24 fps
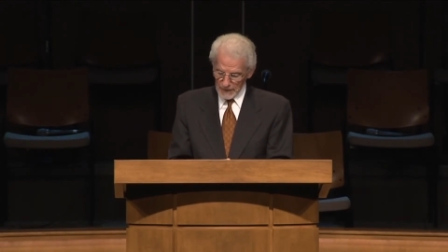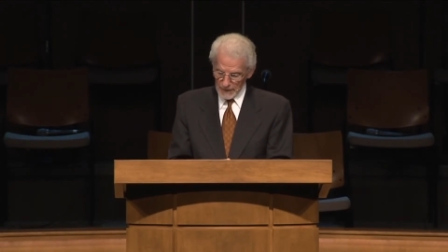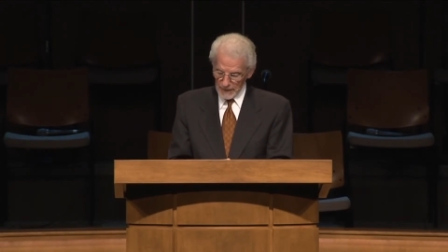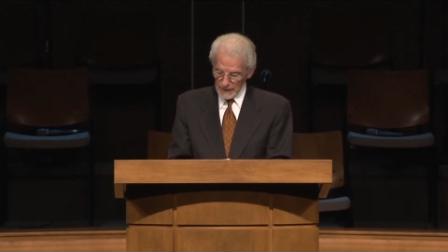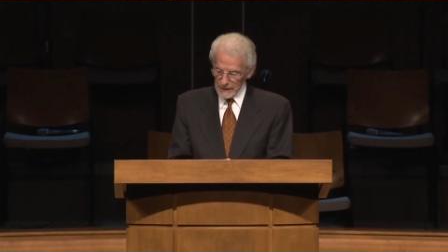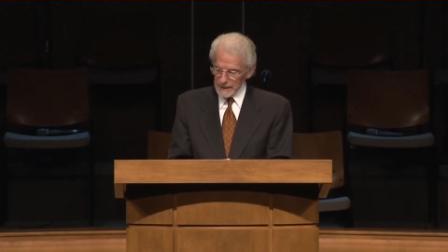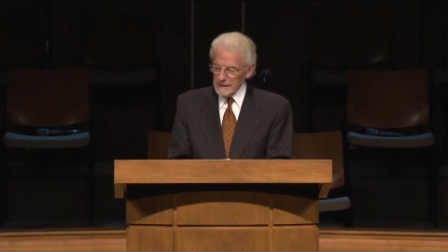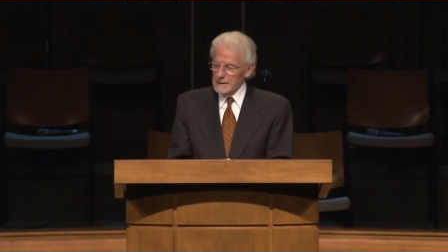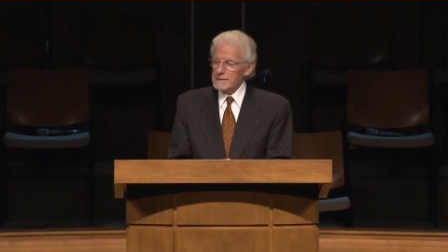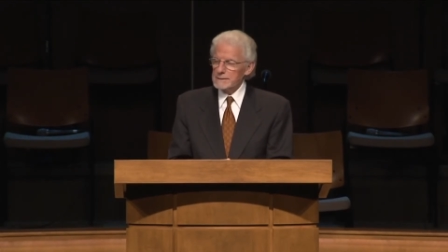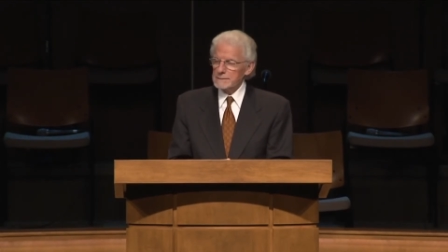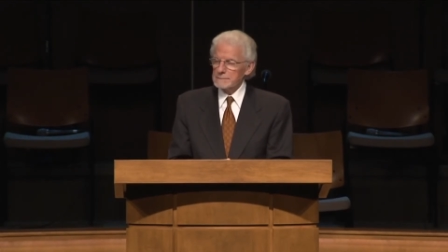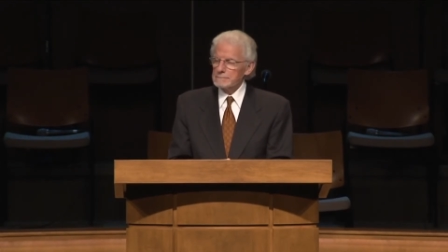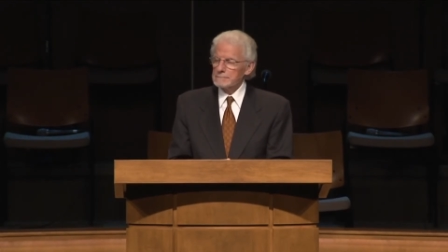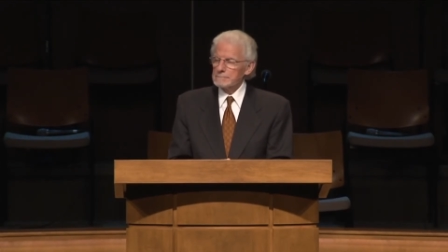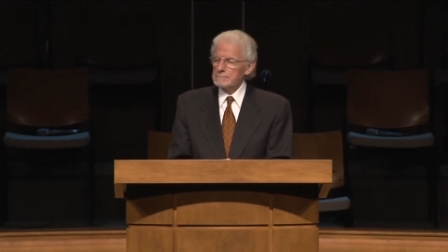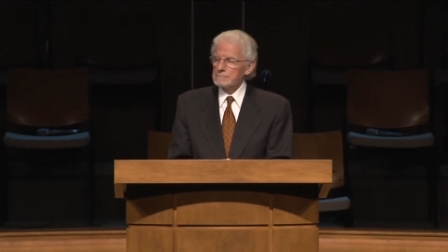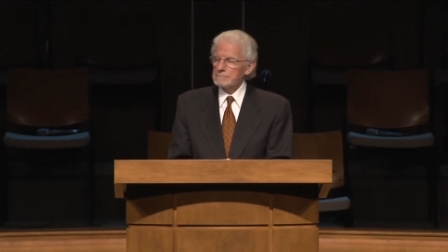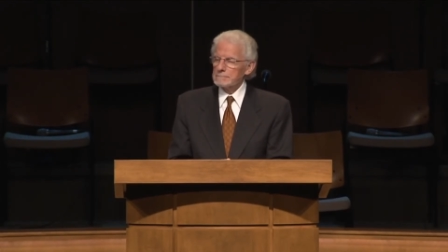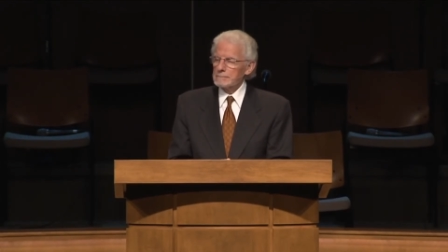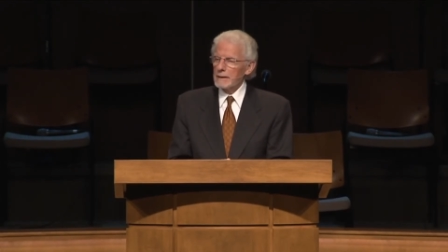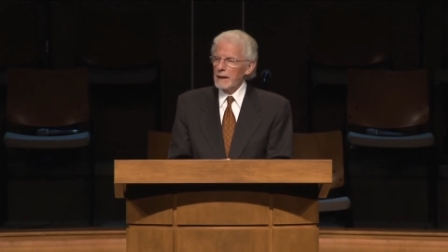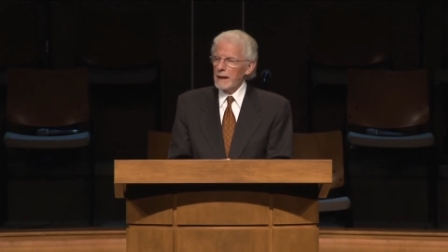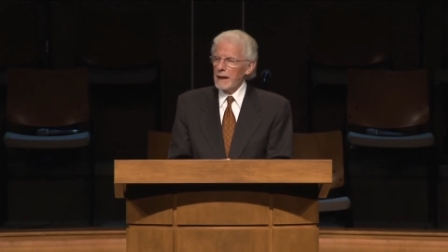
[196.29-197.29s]
Um,
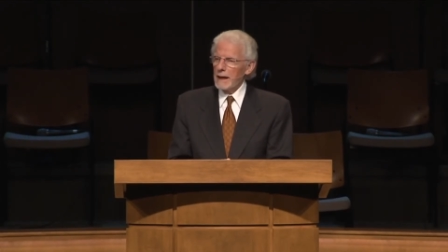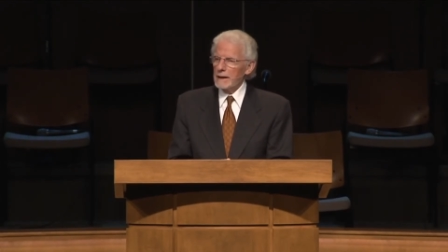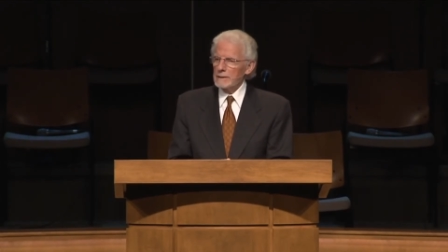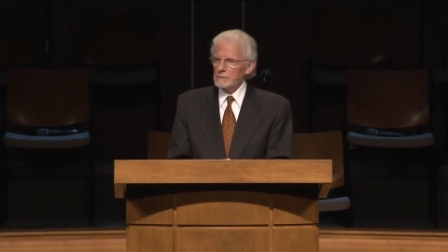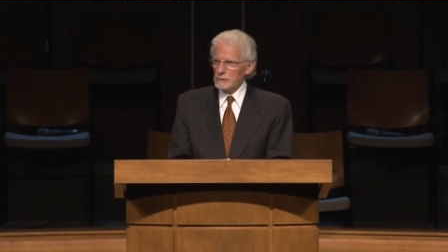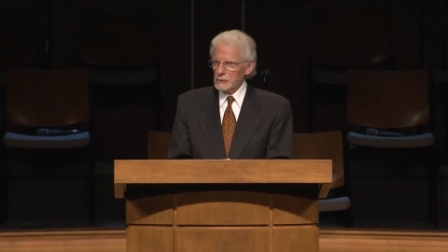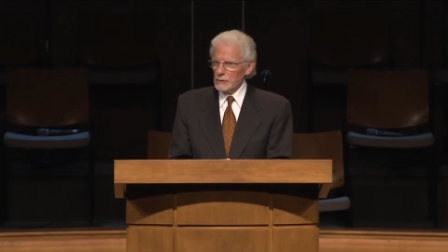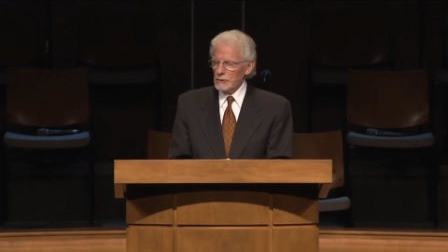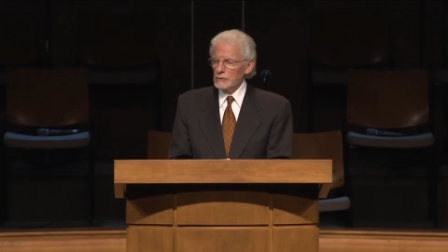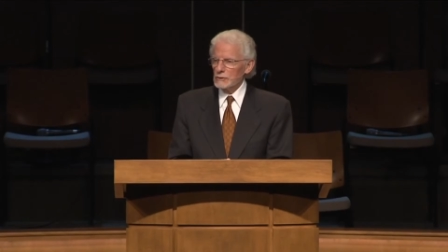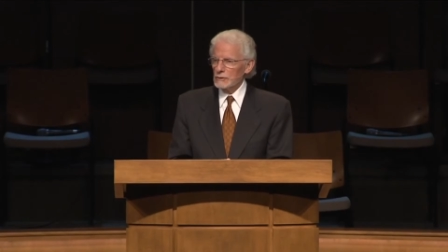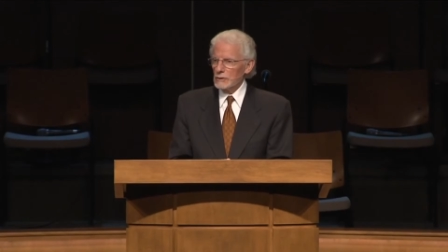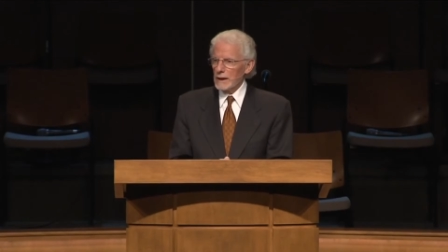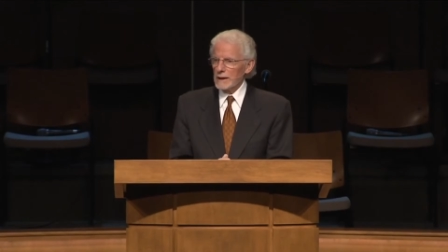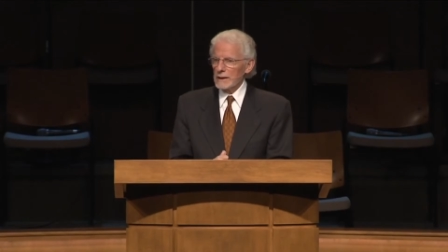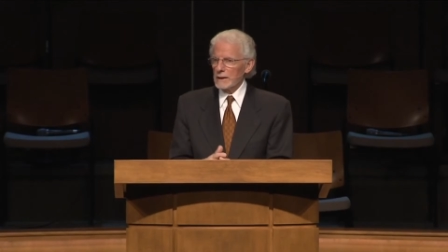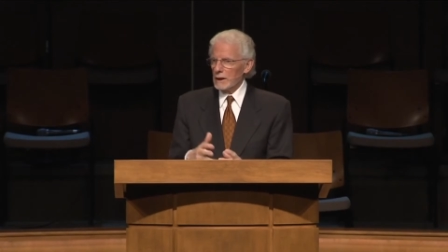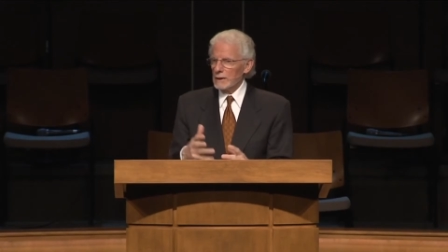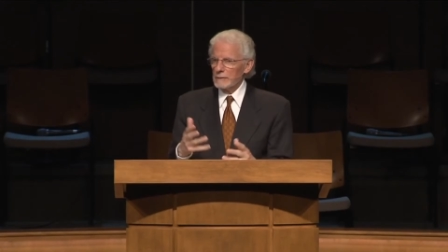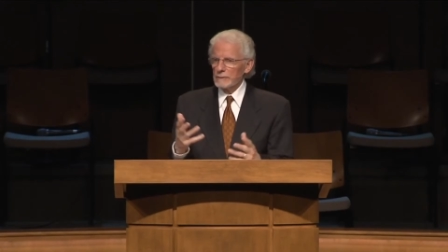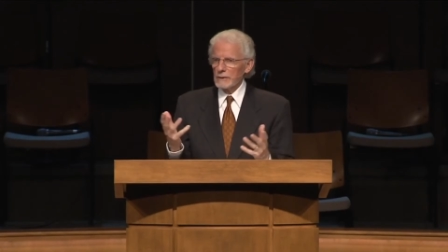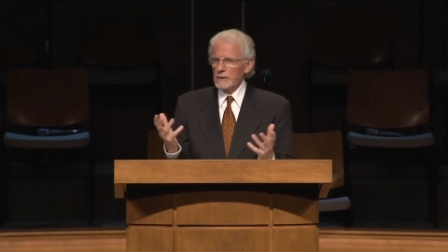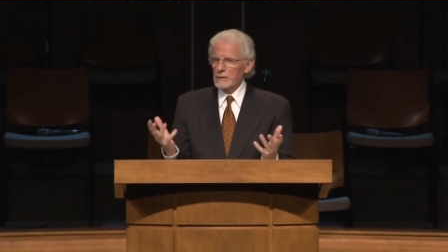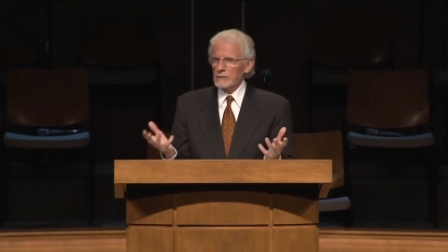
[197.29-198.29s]
and just
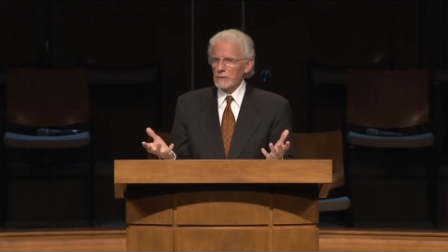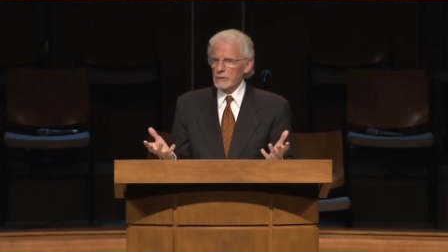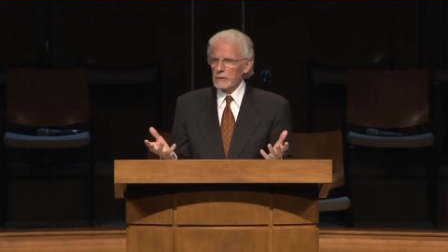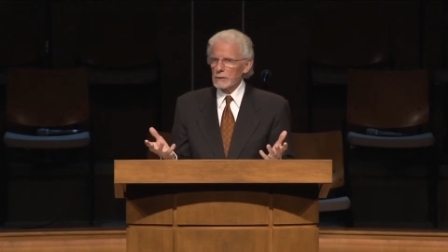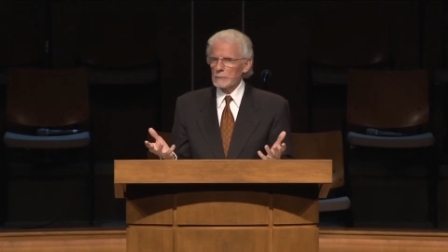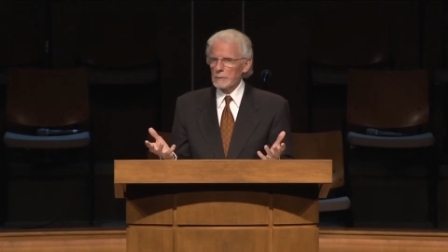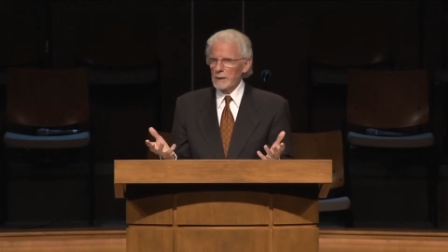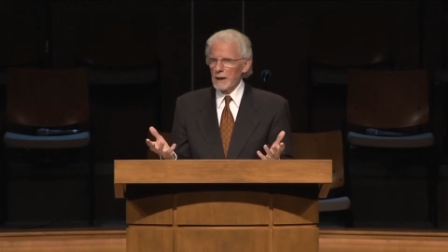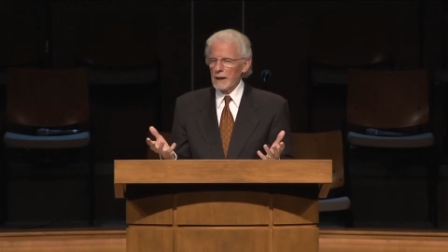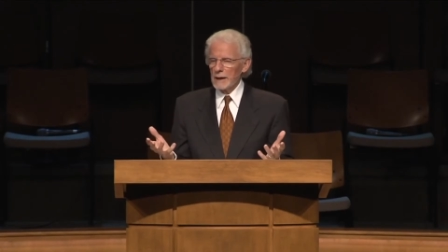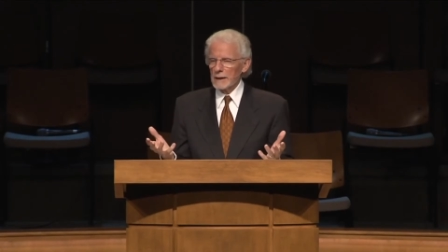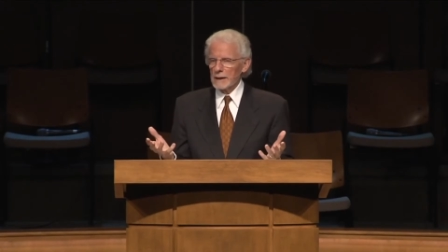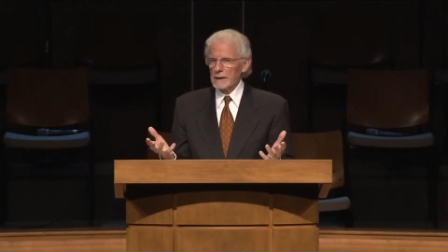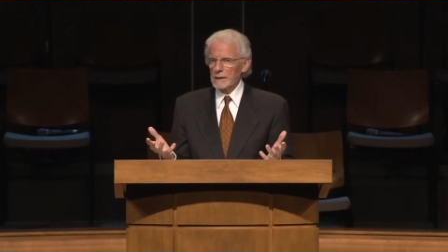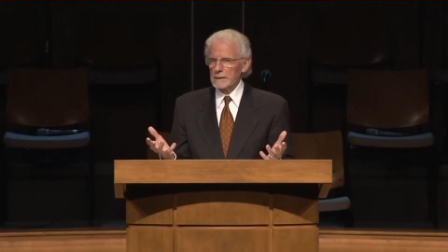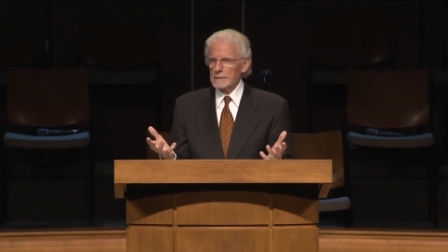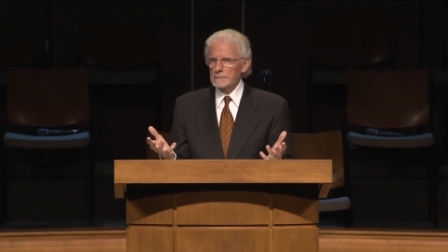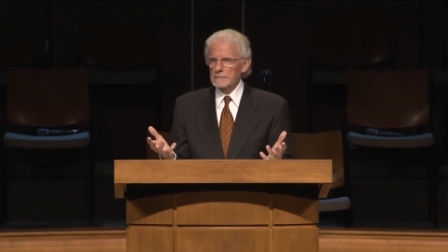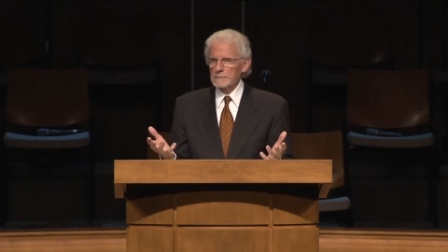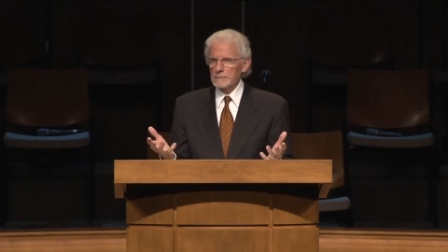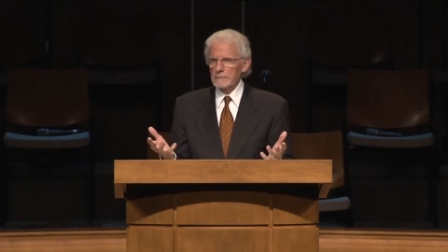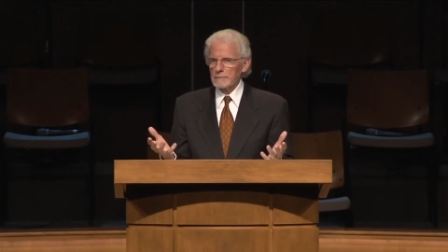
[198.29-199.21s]
like our physical body,